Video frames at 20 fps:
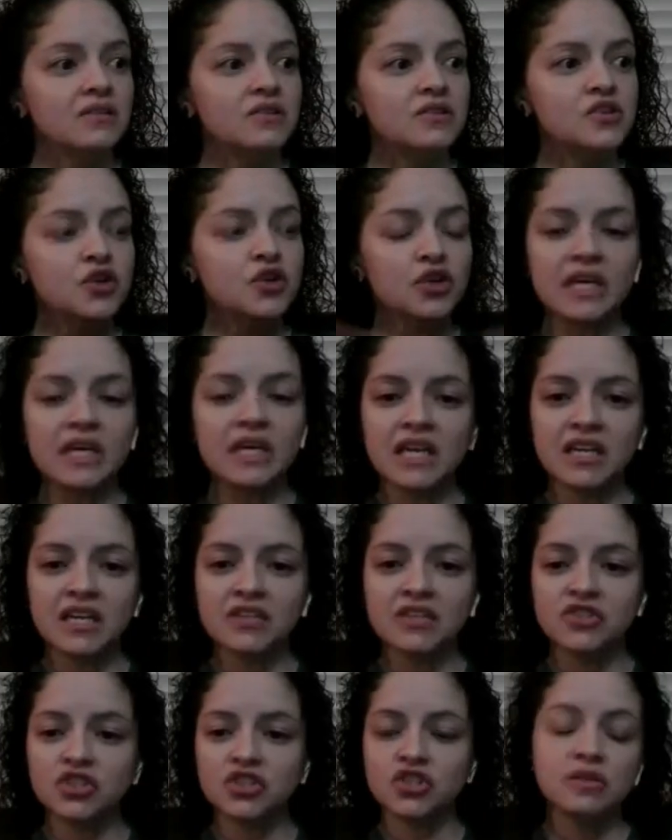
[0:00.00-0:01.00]
your
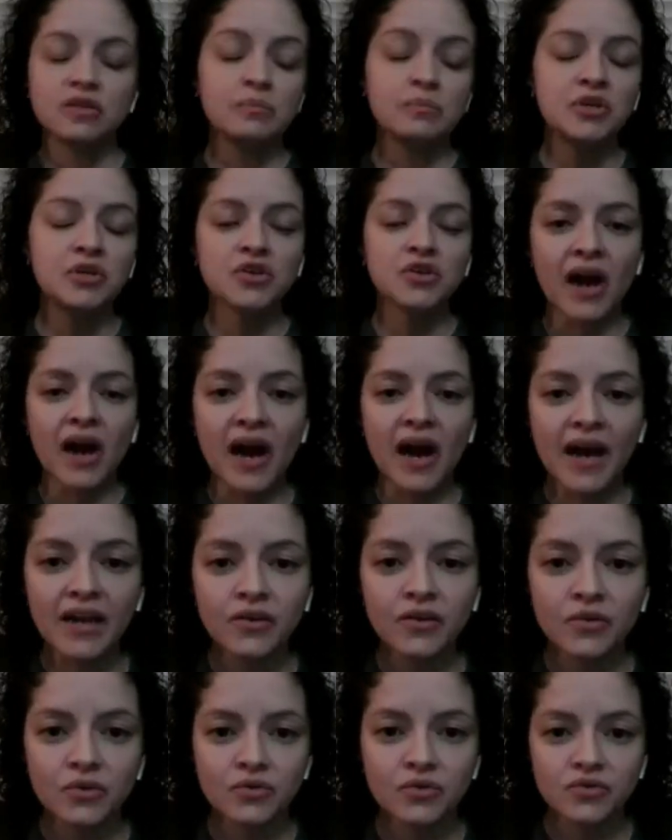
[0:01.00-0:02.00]
kids shouldn't be your
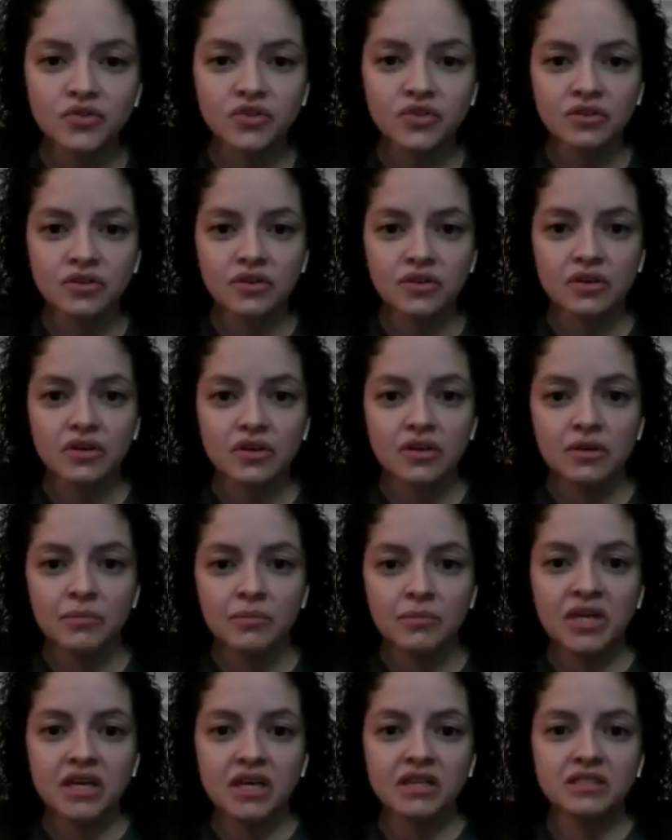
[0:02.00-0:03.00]
idols,
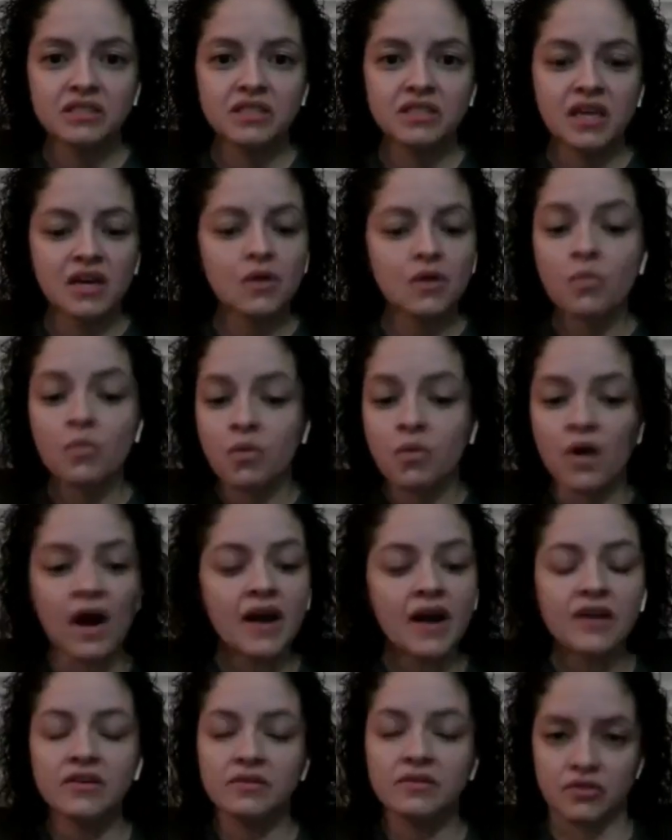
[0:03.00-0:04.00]
because they don't
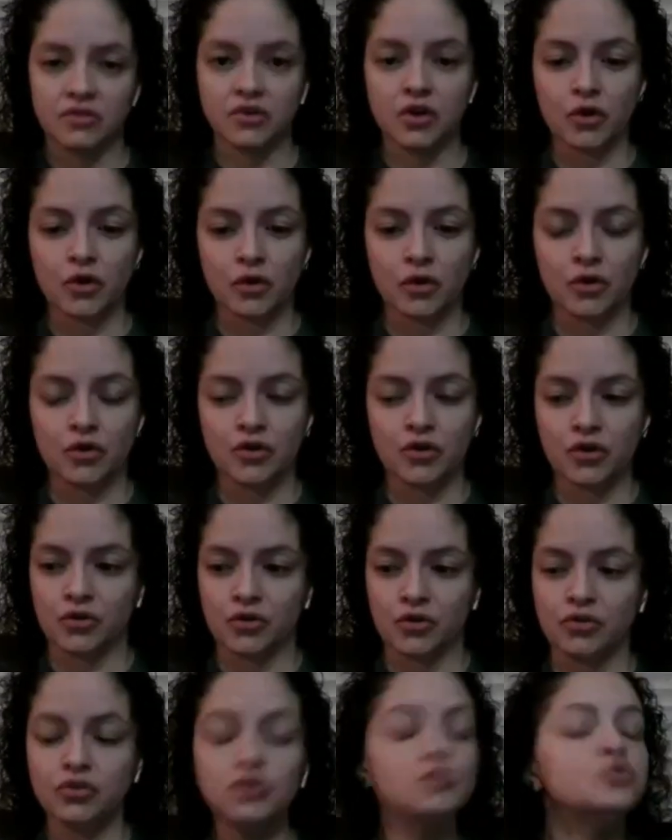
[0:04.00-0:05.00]
want
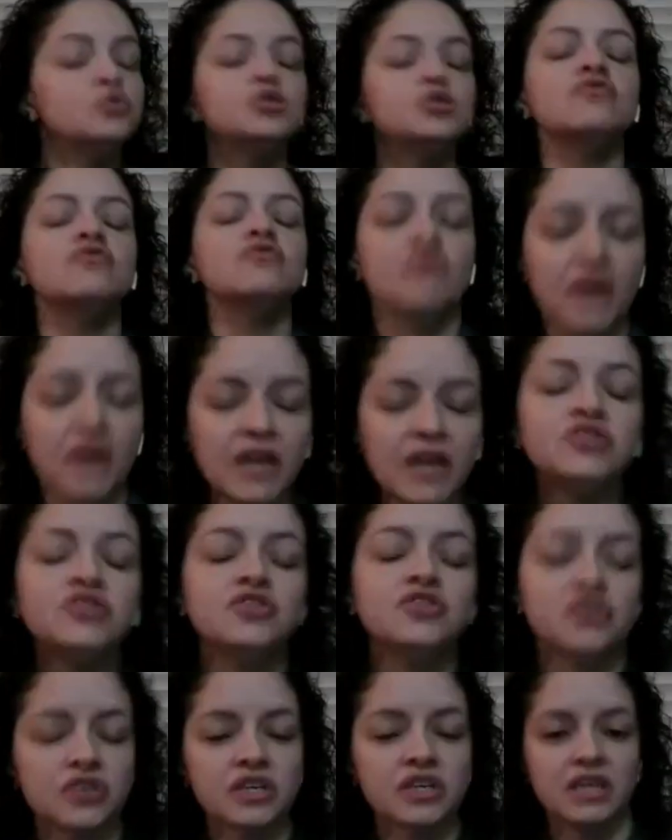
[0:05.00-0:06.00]
you to
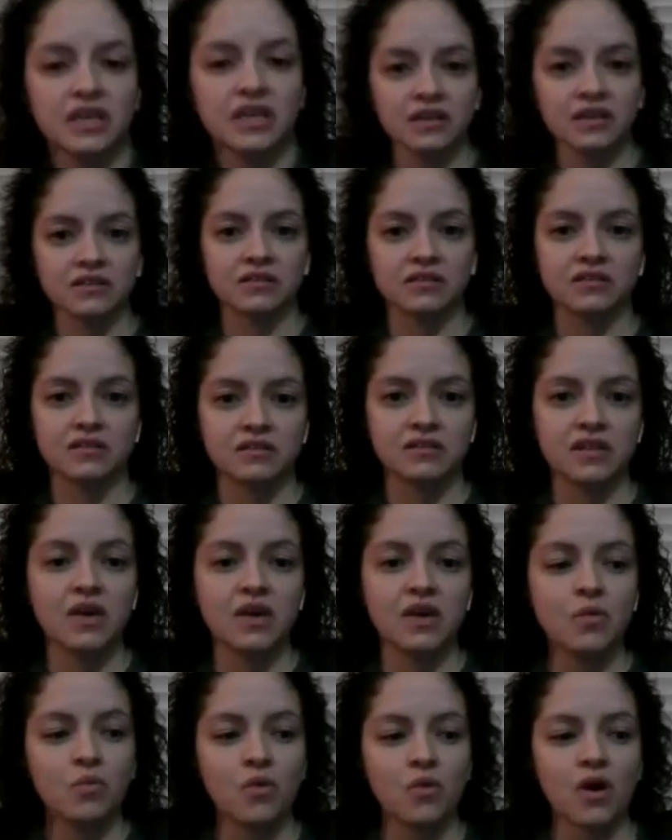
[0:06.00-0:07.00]
raise your kids.
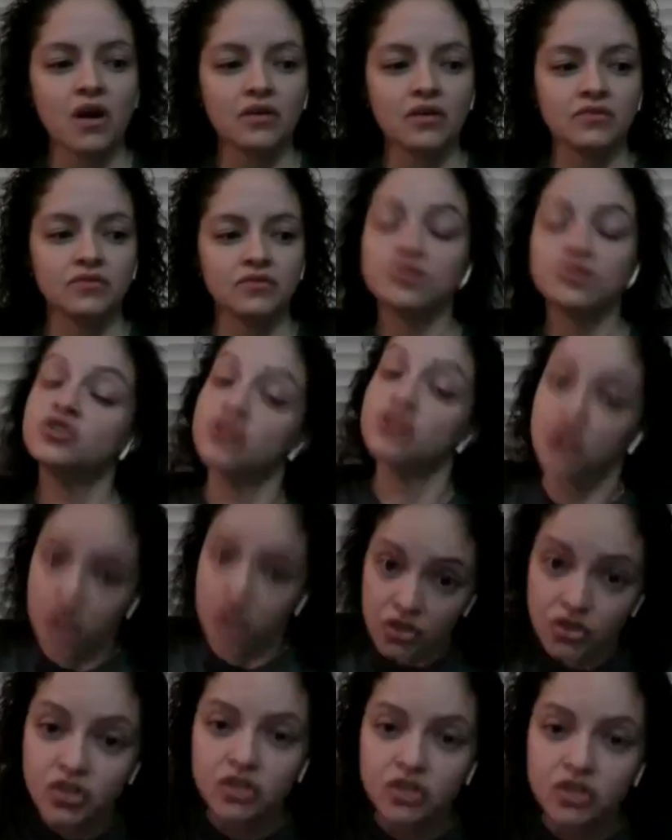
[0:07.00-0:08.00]
They want the
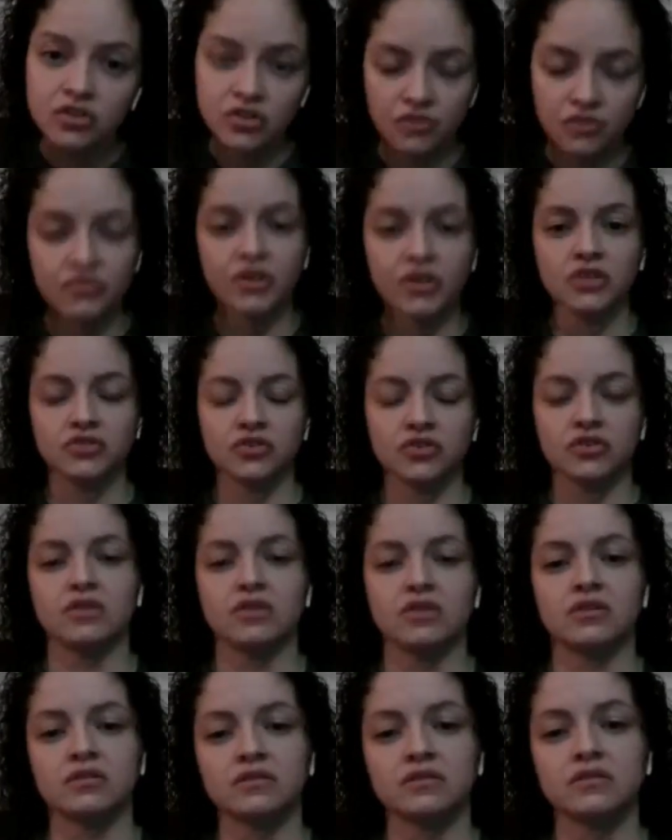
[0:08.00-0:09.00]
church to raise your
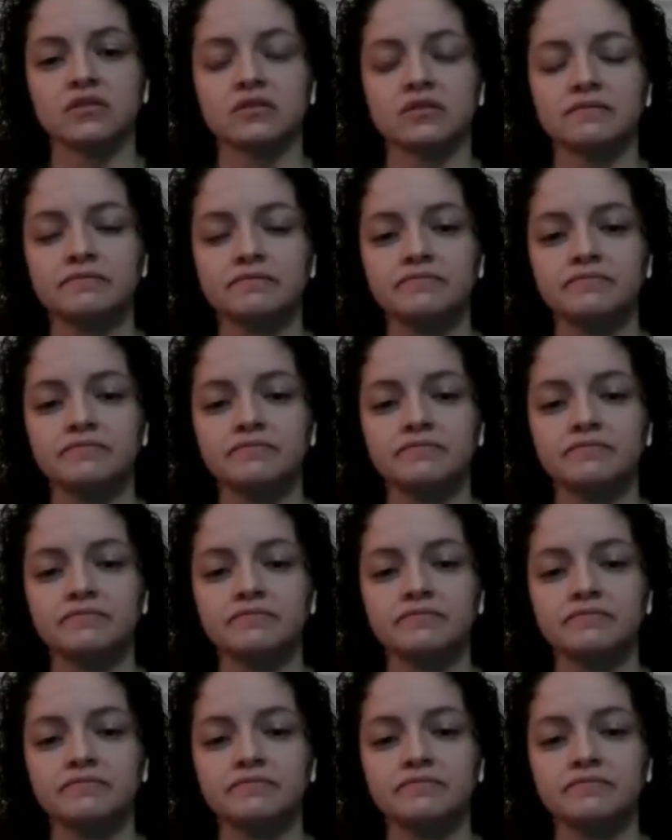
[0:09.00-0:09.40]
kids.